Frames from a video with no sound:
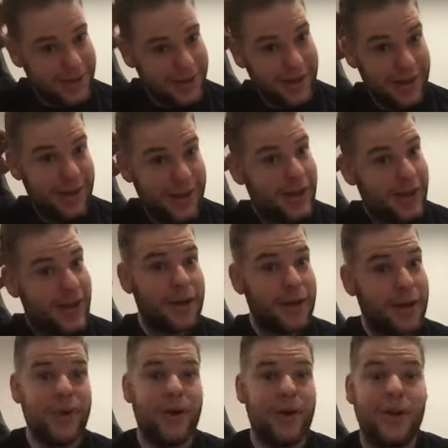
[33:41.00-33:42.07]
And I put on
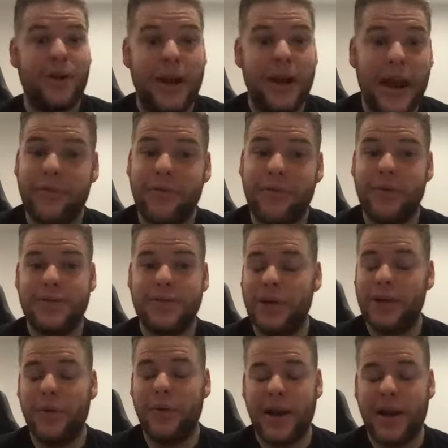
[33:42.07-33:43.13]
like every single weight I
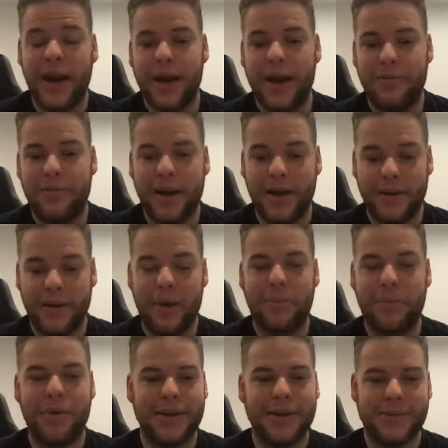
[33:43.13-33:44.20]
had in my bookcase.
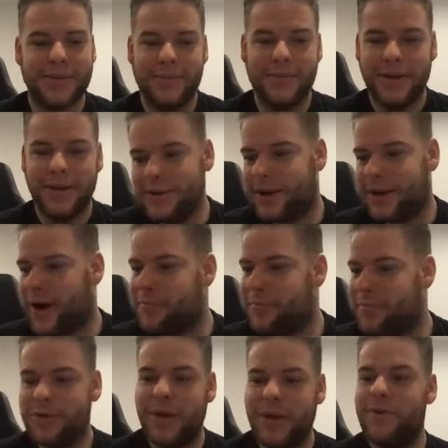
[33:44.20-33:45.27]
So I grabbed my spare
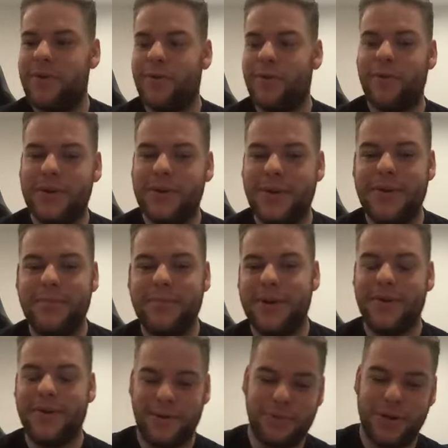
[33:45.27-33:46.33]
bow and I put
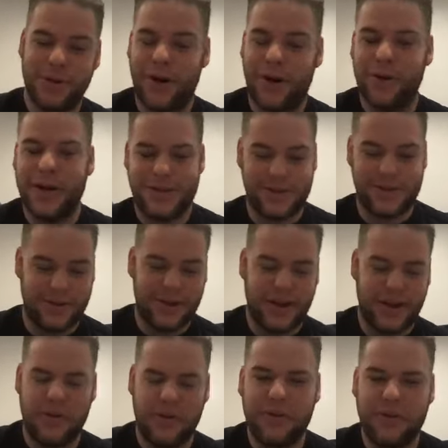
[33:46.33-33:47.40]
all the weights on. And I went
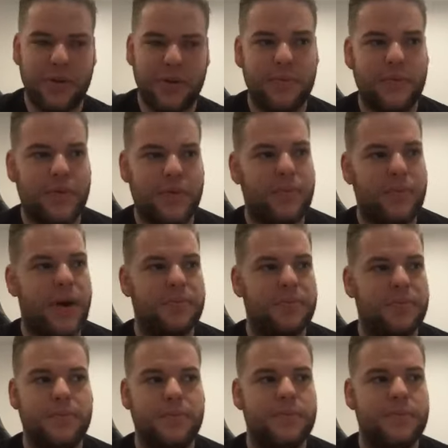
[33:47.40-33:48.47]
from about,
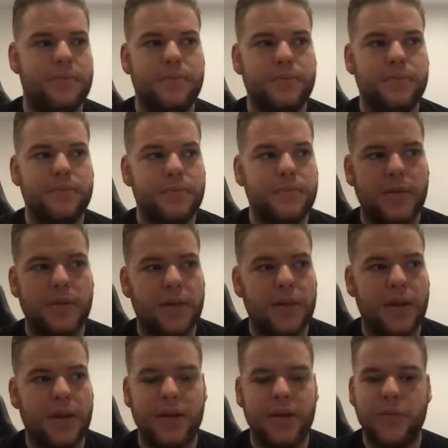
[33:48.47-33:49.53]
I
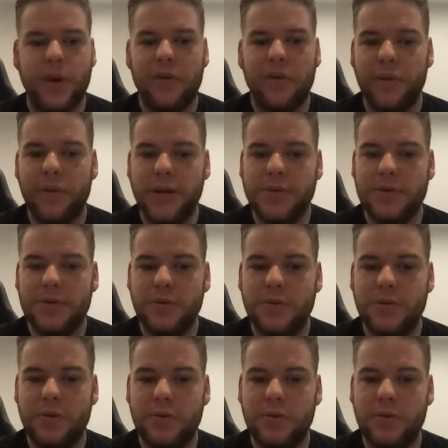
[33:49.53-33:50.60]
think 12 weights to
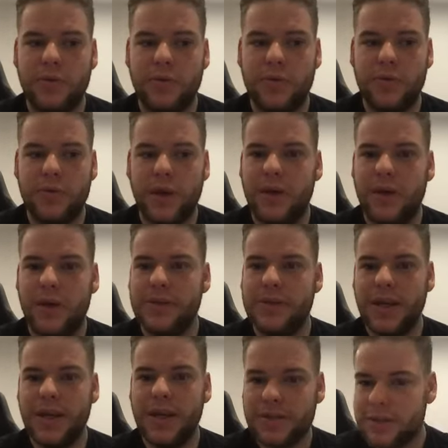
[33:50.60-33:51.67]

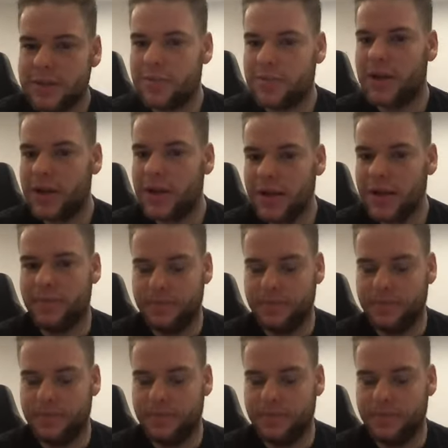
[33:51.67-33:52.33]
26 or something like that.